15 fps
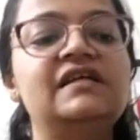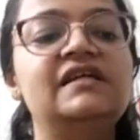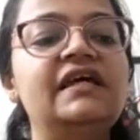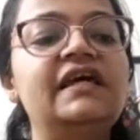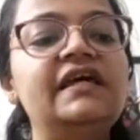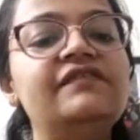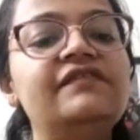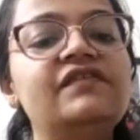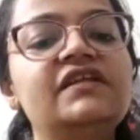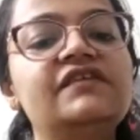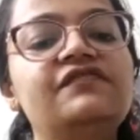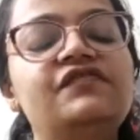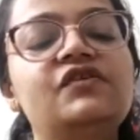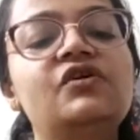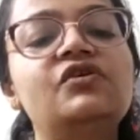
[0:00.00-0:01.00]
Even
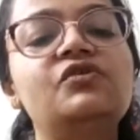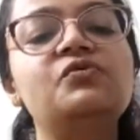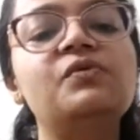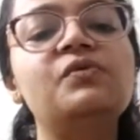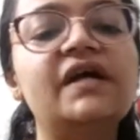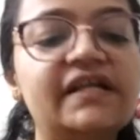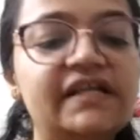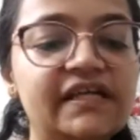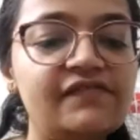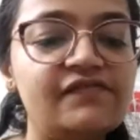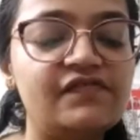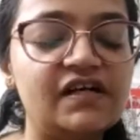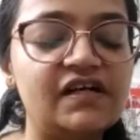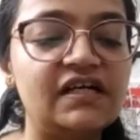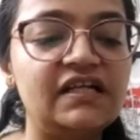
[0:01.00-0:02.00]
if you do getting
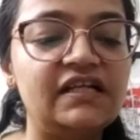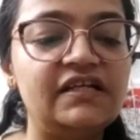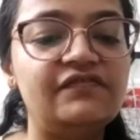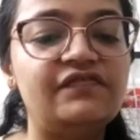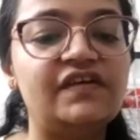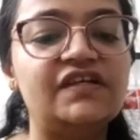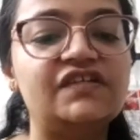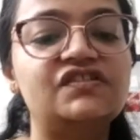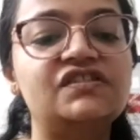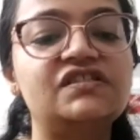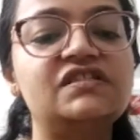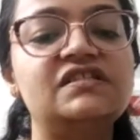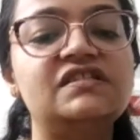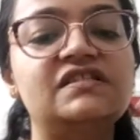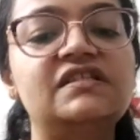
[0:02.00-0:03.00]
fungal
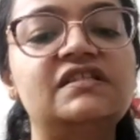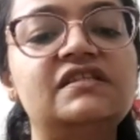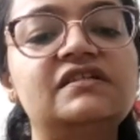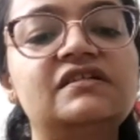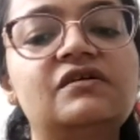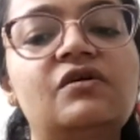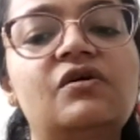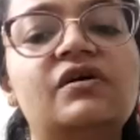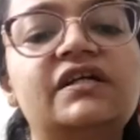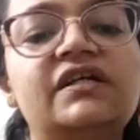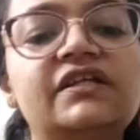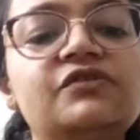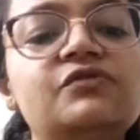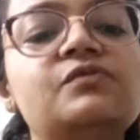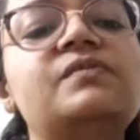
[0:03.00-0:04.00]
infections in the hot
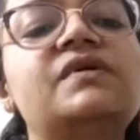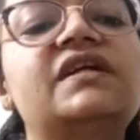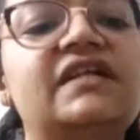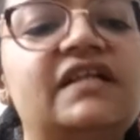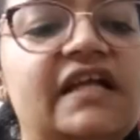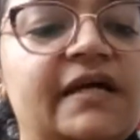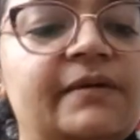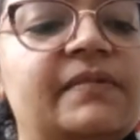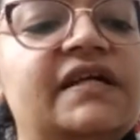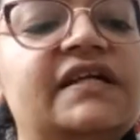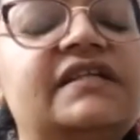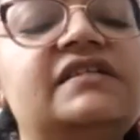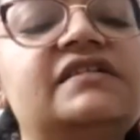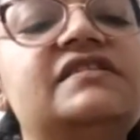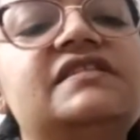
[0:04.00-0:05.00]
and humid climate,
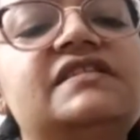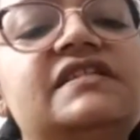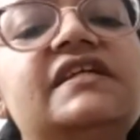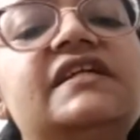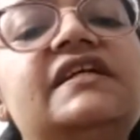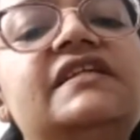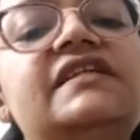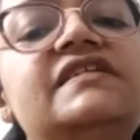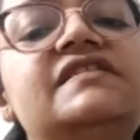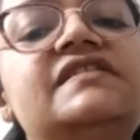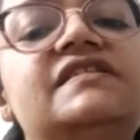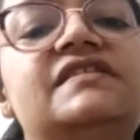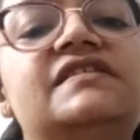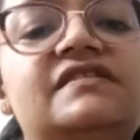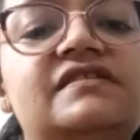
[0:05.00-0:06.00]
let's say rainy
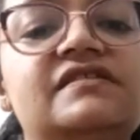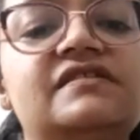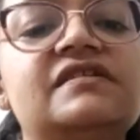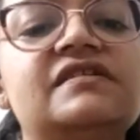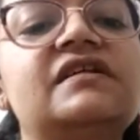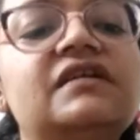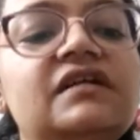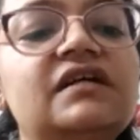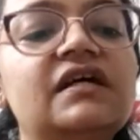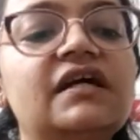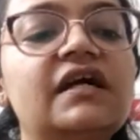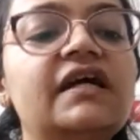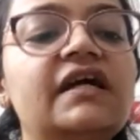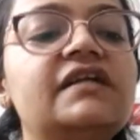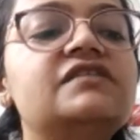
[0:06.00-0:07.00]
season,
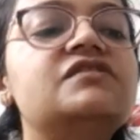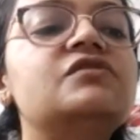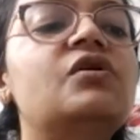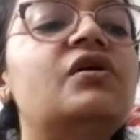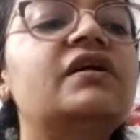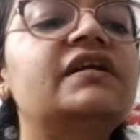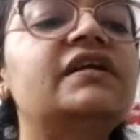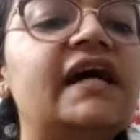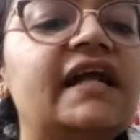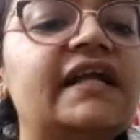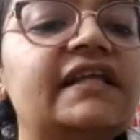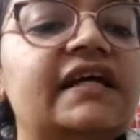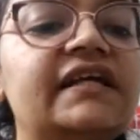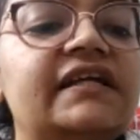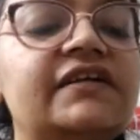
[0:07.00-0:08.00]
it's not
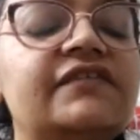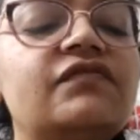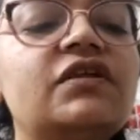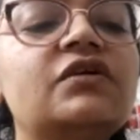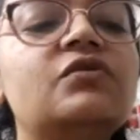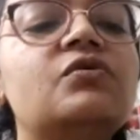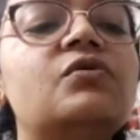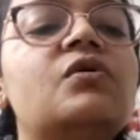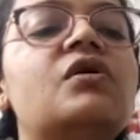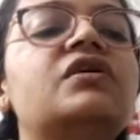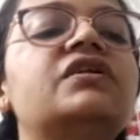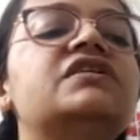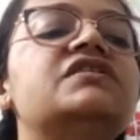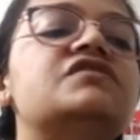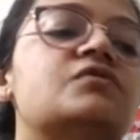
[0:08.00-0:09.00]
that it will go on
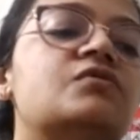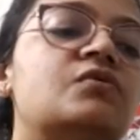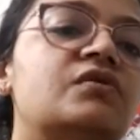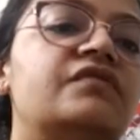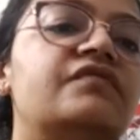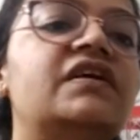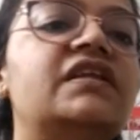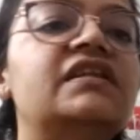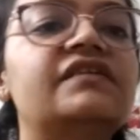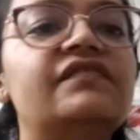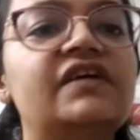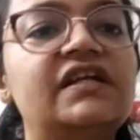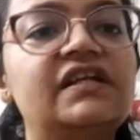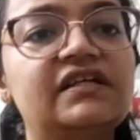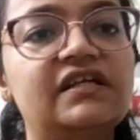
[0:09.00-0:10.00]
its own when the
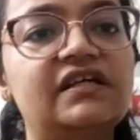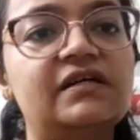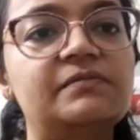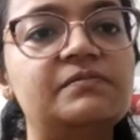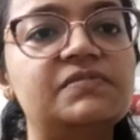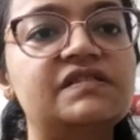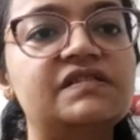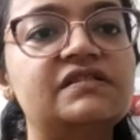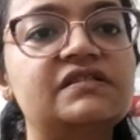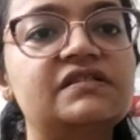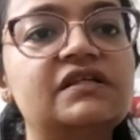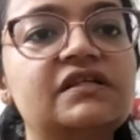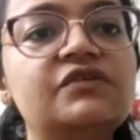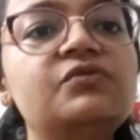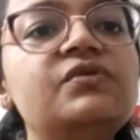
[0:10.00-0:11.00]
winter comes.
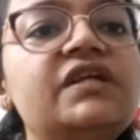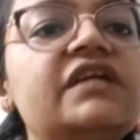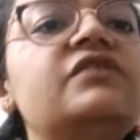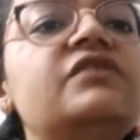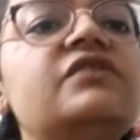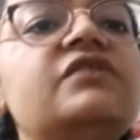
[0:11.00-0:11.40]
You need to